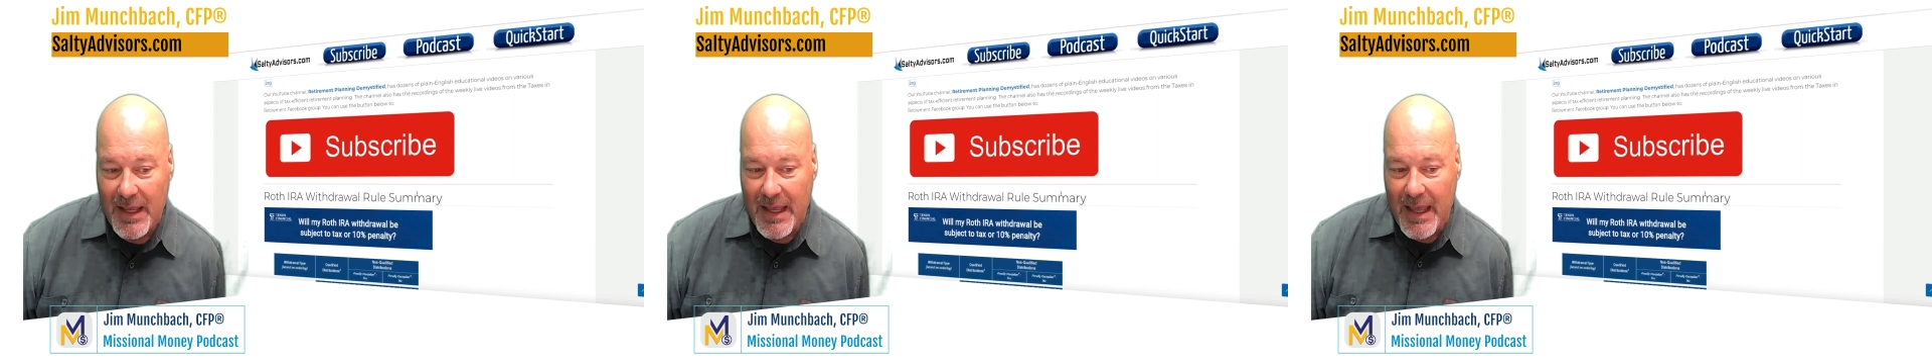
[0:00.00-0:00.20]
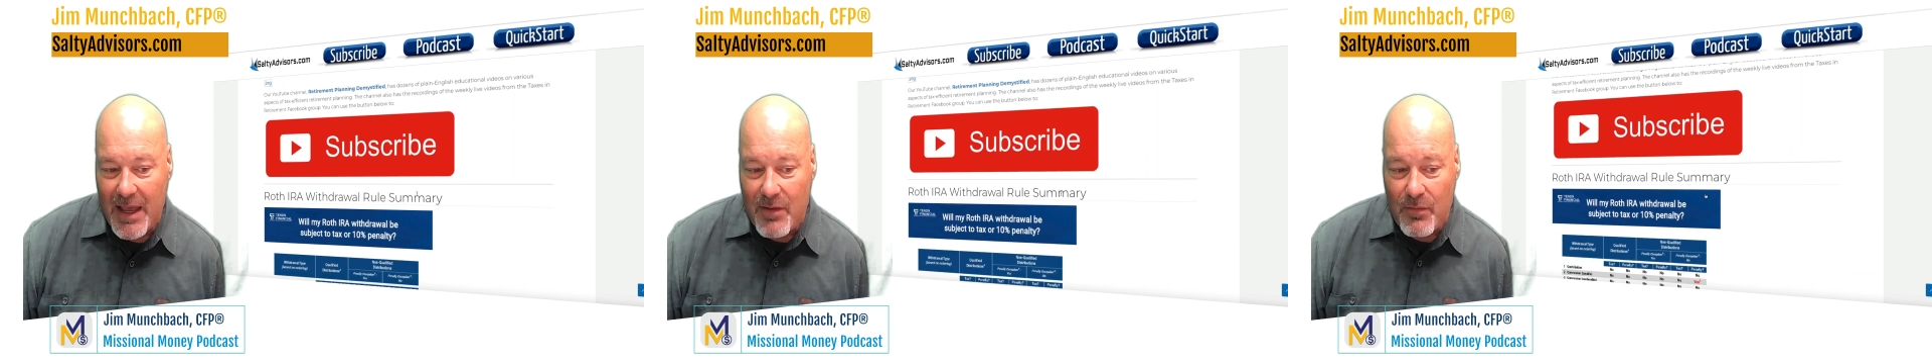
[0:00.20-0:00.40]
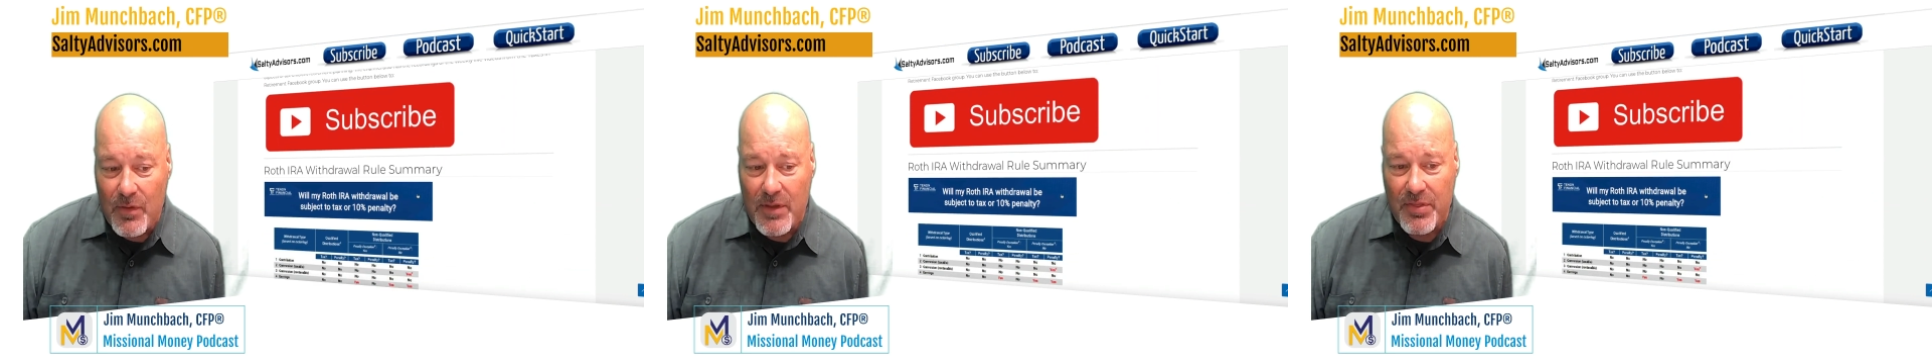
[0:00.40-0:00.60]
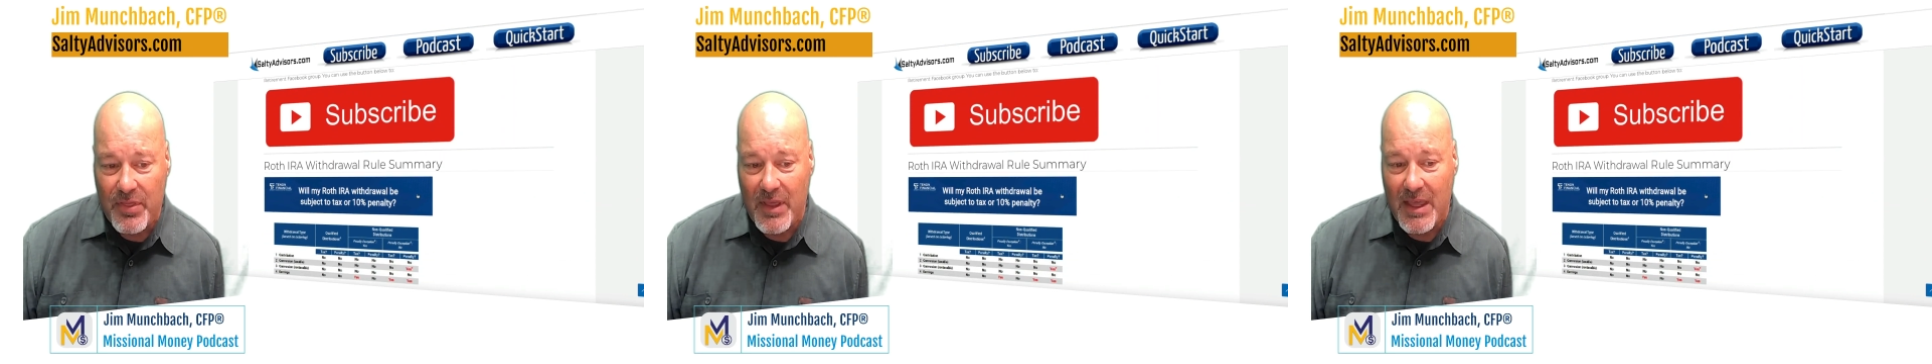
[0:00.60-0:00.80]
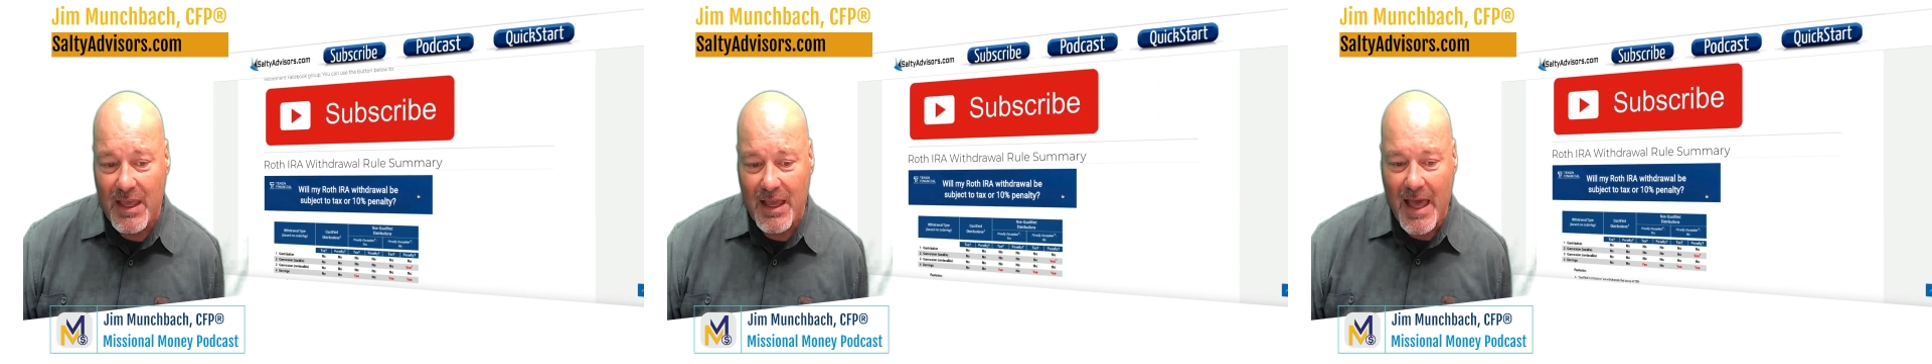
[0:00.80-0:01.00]

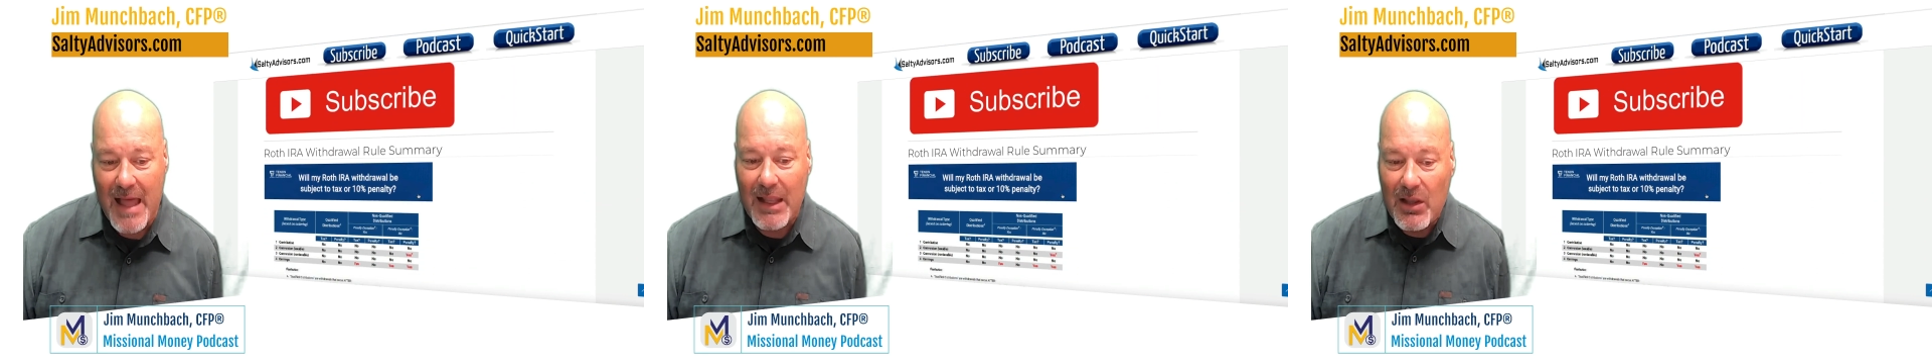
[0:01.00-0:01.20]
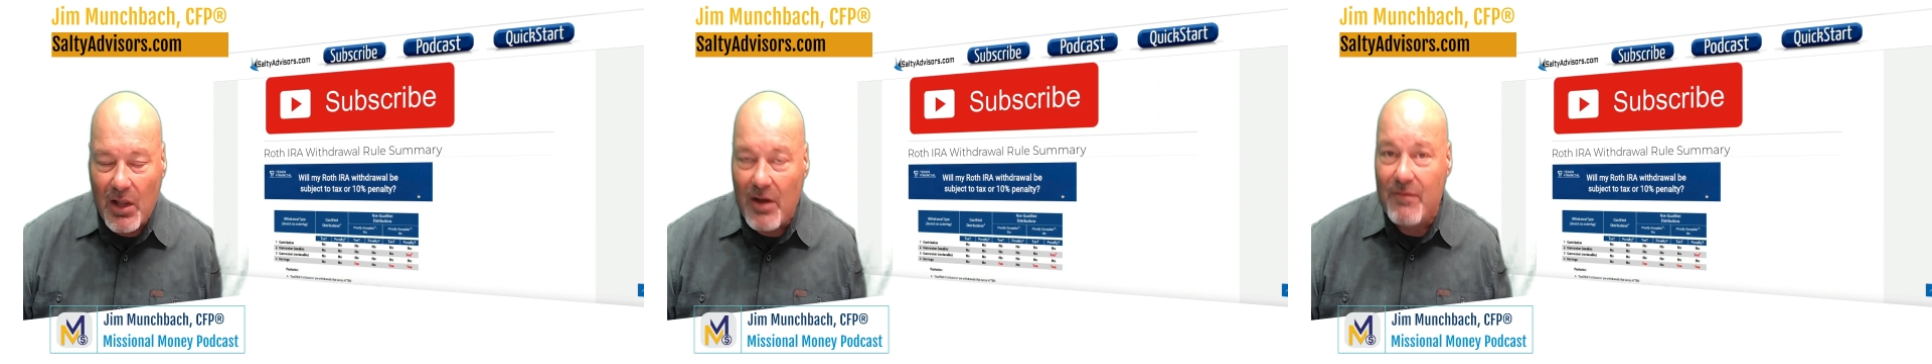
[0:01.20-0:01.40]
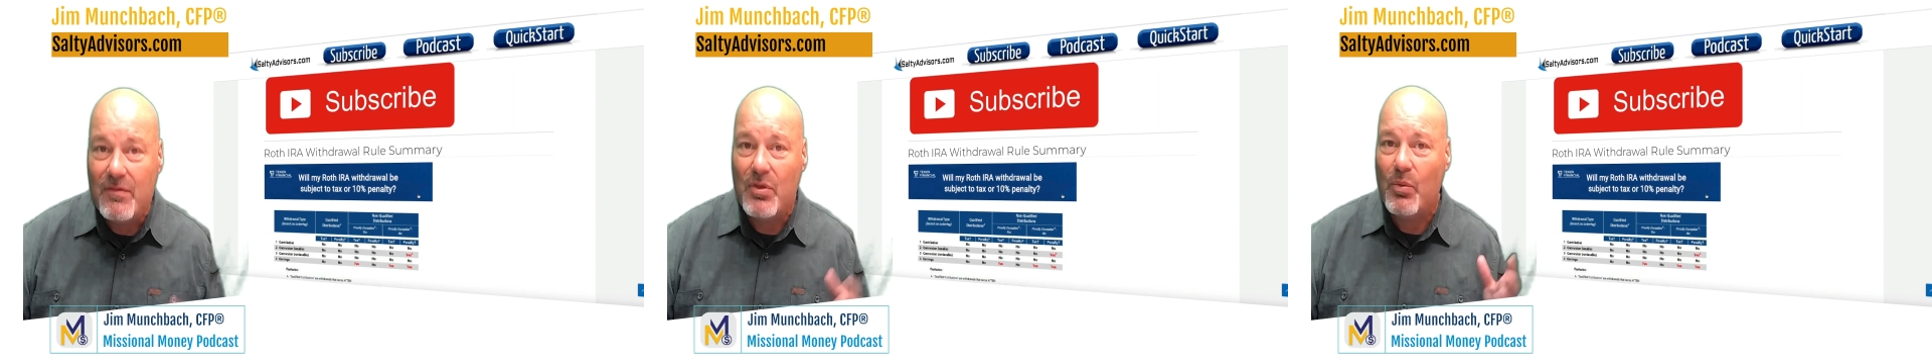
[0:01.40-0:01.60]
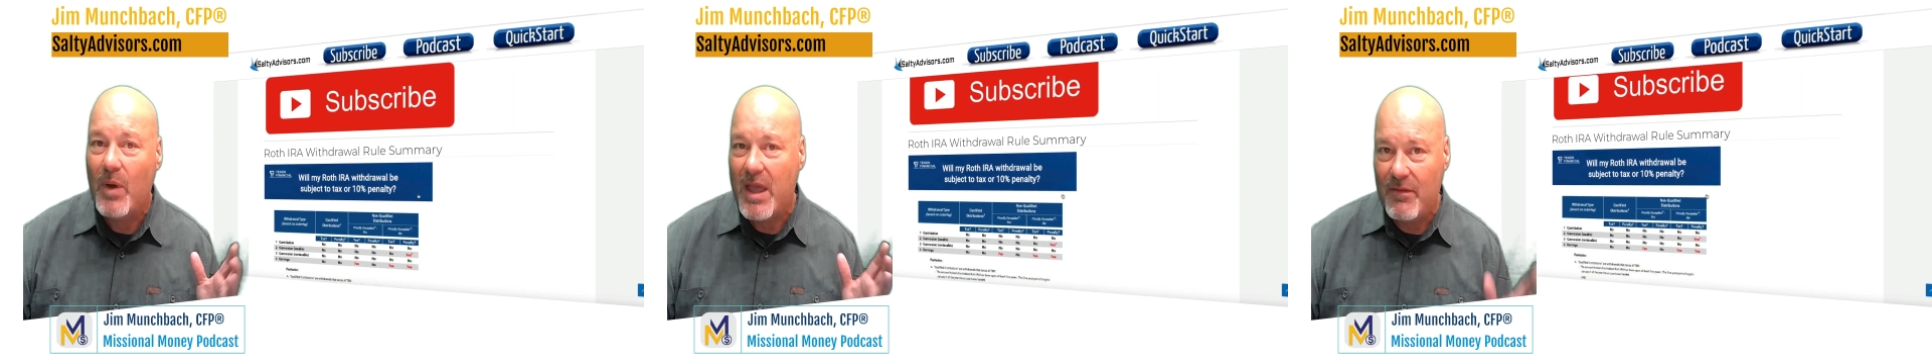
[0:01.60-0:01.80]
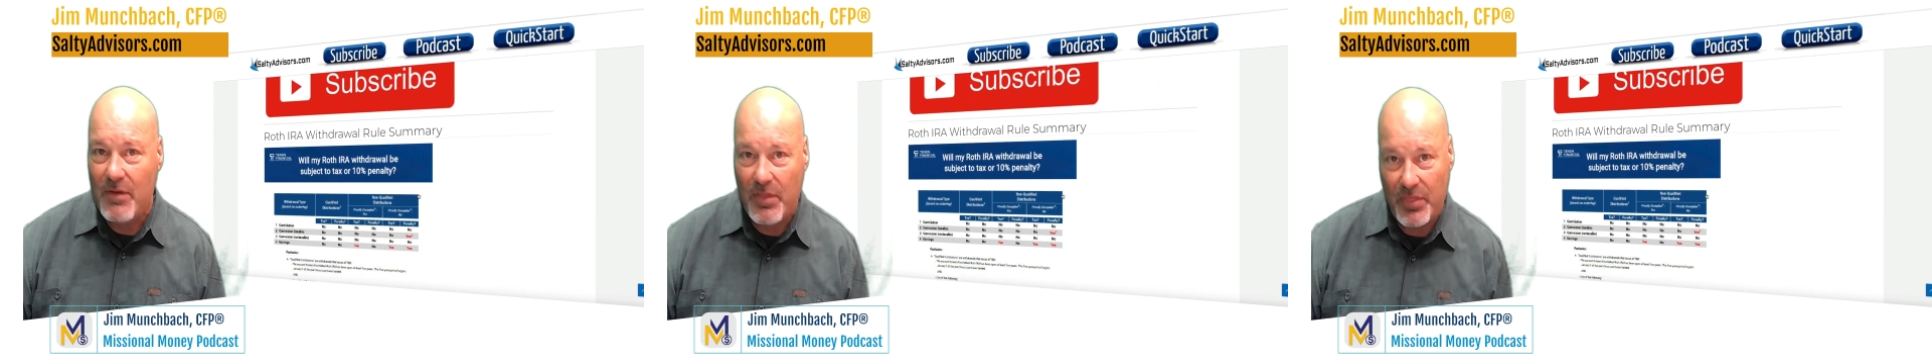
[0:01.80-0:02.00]
everything, I love the
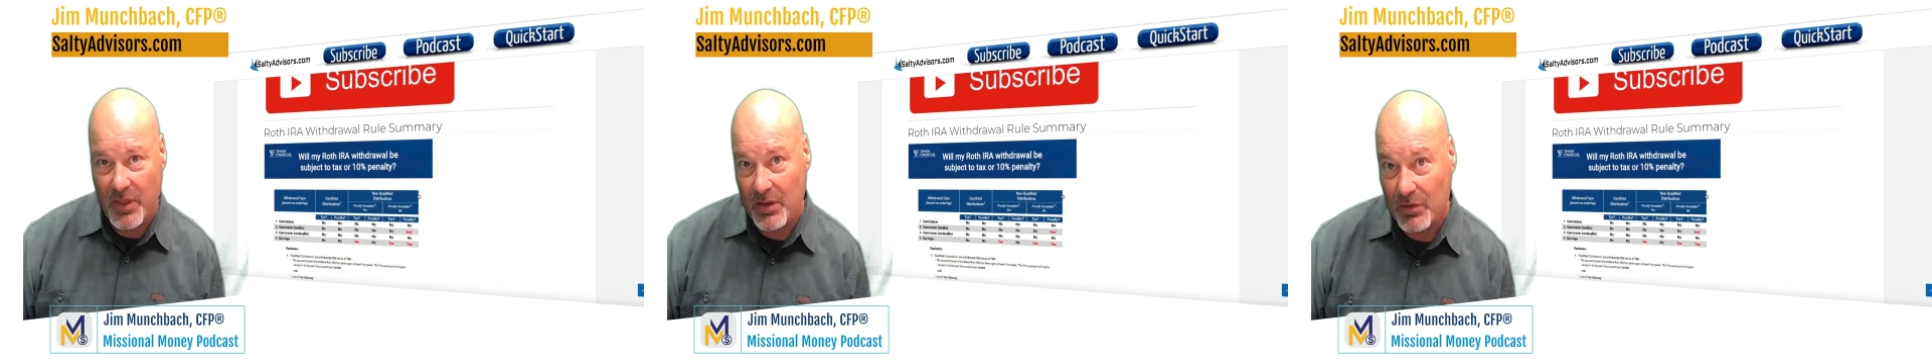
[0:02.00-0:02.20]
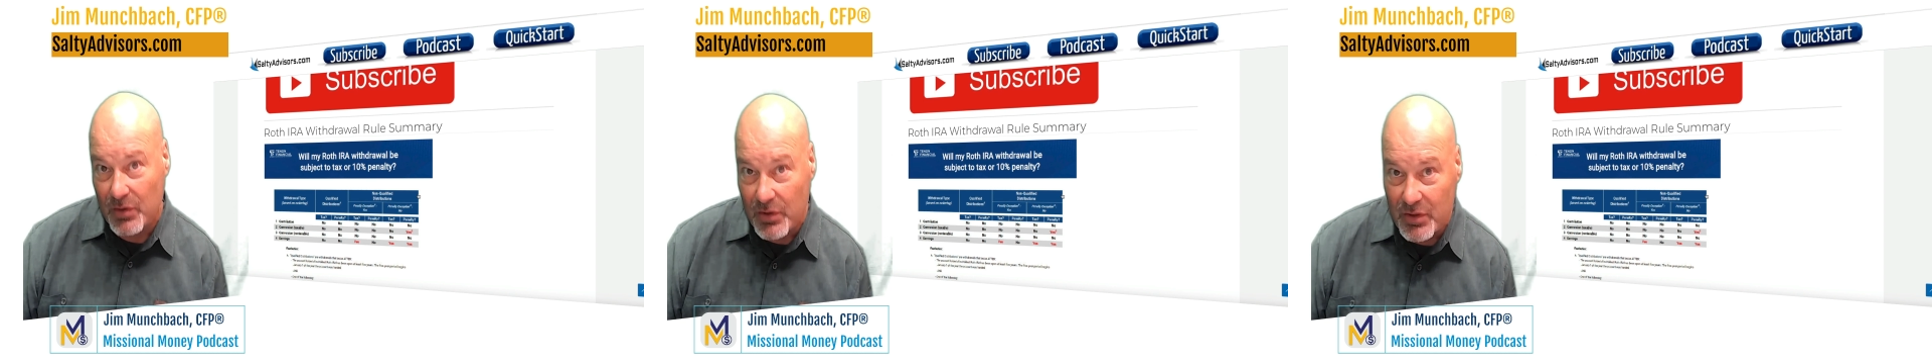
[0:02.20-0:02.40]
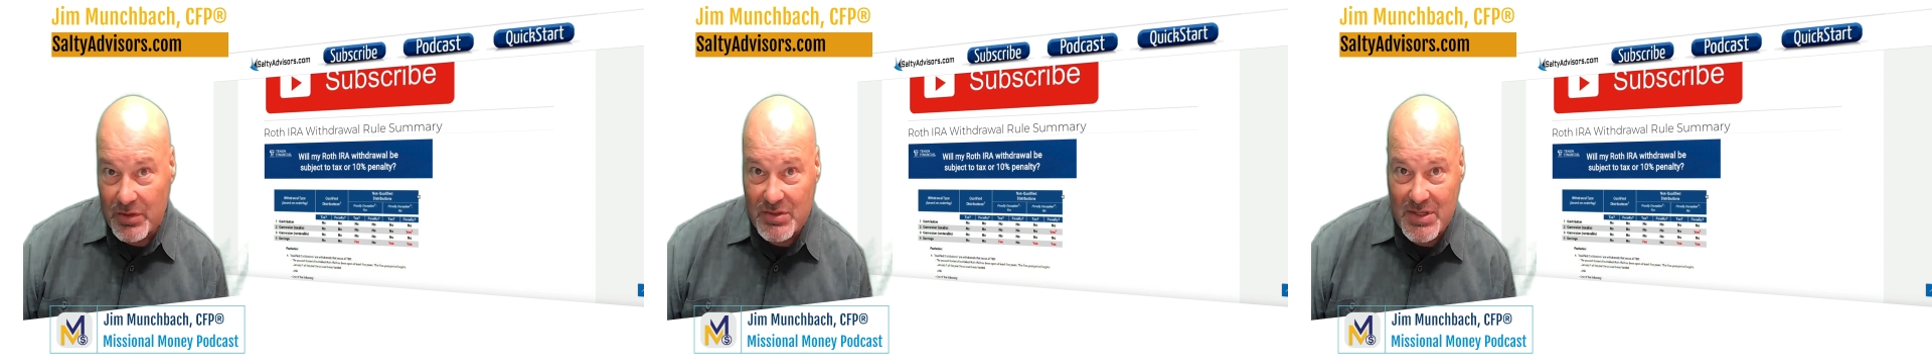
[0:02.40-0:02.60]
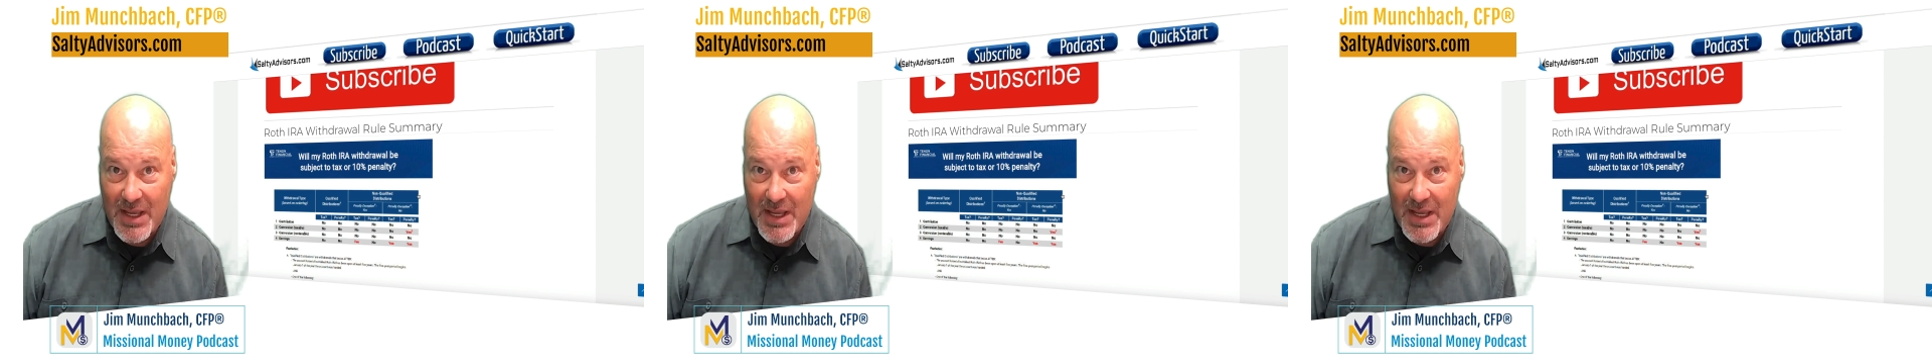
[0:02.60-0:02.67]
way everything looks,